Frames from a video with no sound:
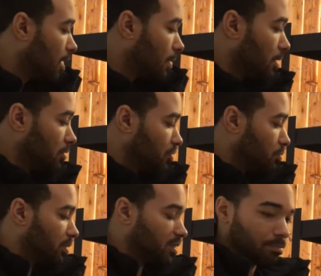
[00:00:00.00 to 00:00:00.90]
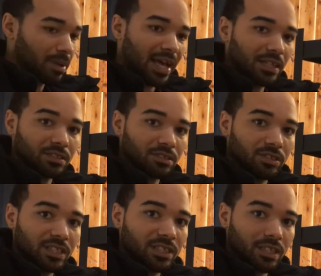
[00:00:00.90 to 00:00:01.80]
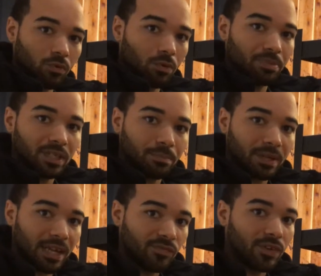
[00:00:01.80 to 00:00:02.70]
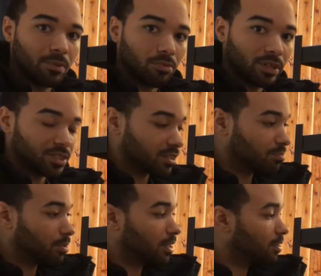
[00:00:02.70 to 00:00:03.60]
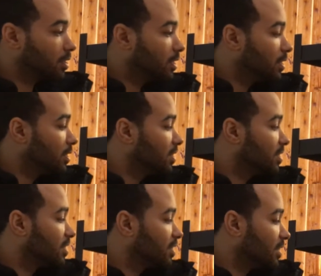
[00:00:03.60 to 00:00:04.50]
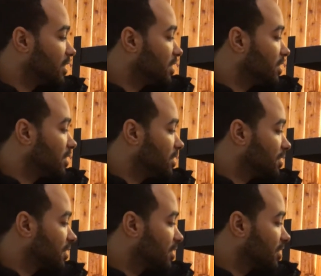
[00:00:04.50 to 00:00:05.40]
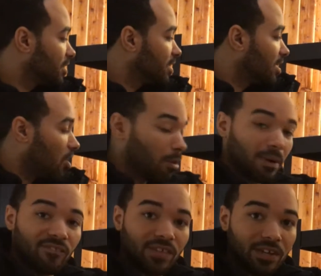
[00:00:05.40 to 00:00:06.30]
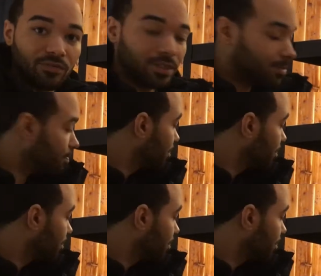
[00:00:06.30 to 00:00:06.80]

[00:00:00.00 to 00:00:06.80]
As long as you put some pads underneath it, it won't pick up a lot of vibrations. But these are my favorite.